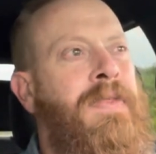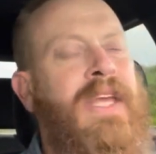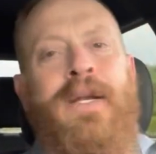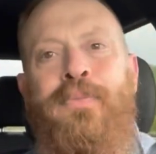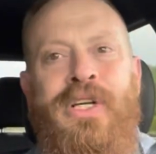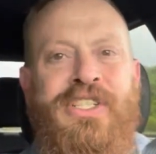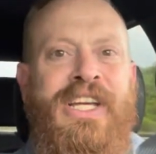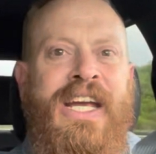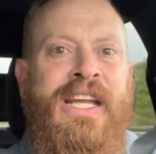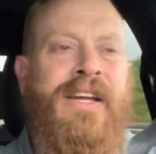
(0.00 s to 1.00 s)
and
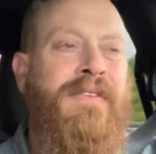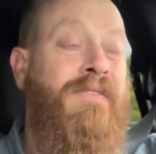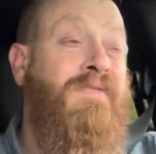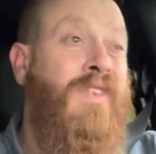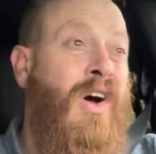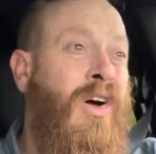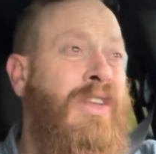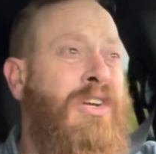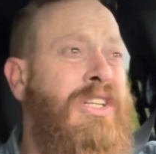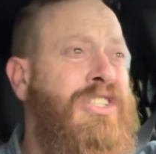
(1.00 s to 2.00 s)
appreciating all
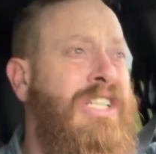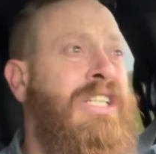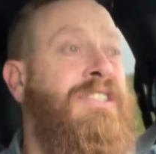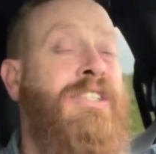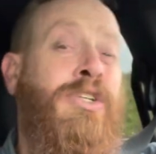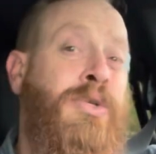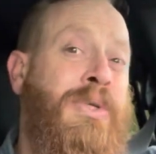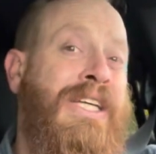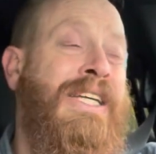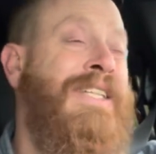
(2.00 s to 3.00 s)
that Christian is and who
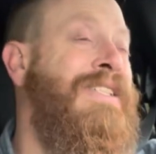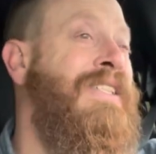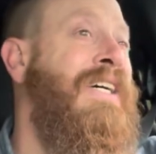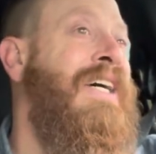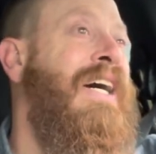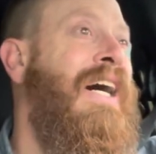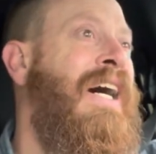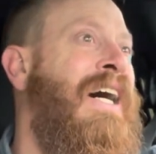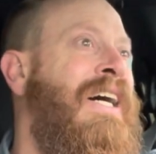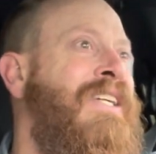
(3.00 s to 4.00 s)
he is.
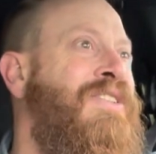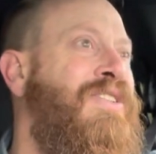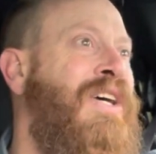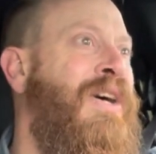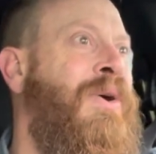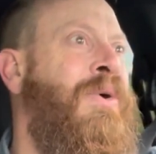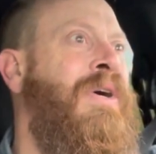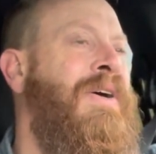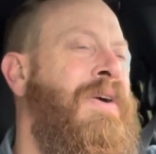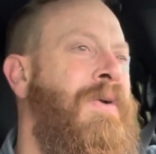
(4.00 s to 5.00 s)
Uh, so,
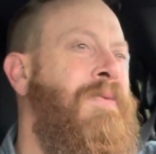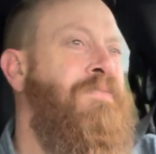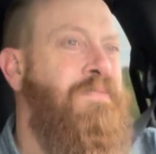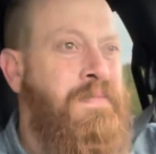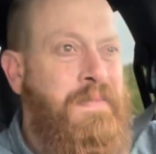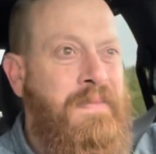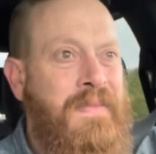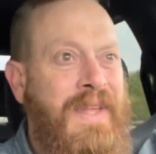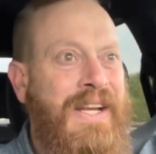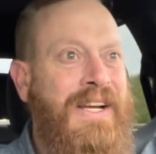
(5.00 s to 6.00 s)

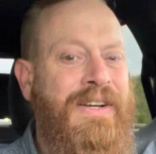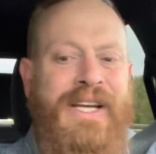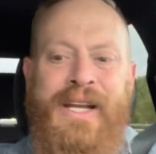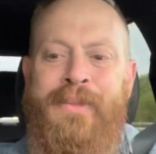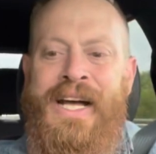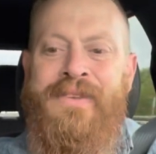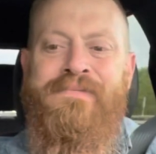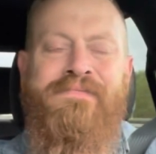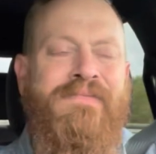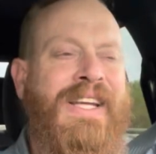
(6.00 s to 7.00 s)
I don't know, I got about
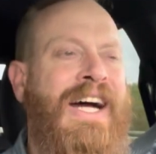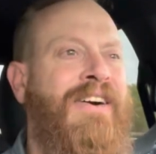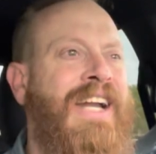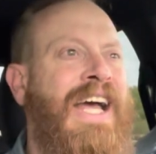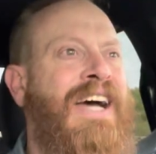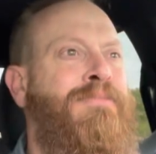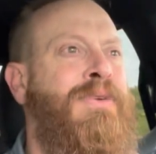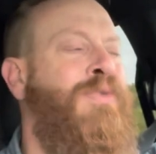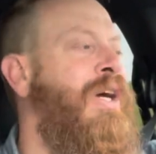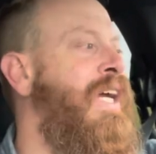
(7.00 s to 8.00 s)
an hour and a half
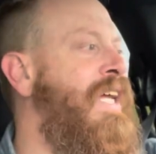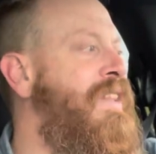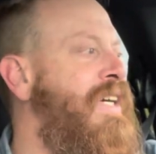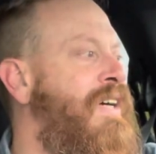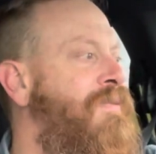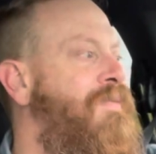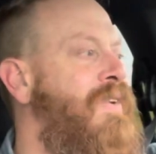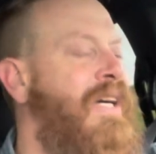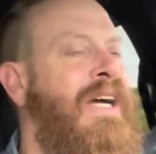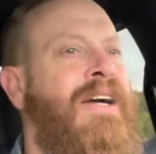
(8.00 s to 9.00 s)
before I get there. I
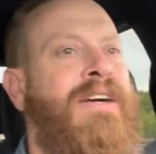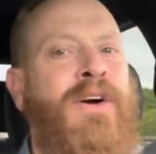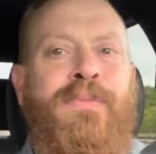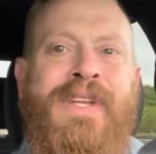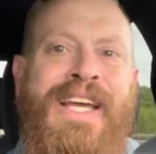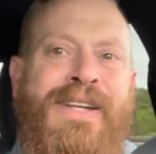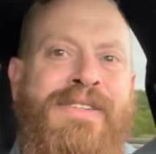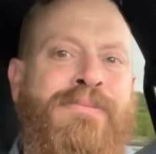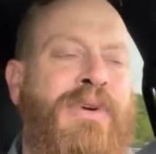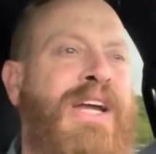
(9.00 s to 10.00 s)
uh, hope to get
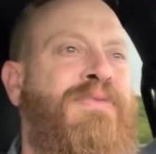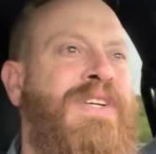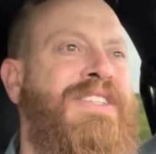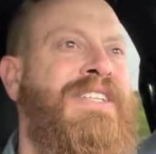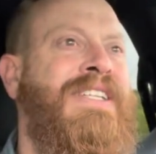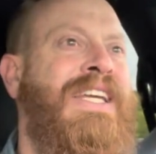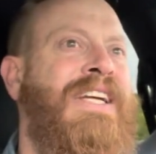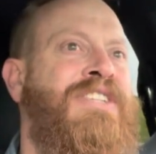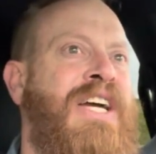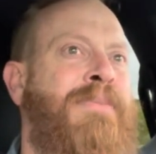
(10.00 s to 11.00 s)
some breakfast and
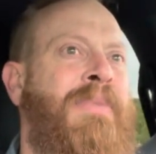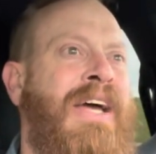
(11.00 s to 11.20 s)
catch up.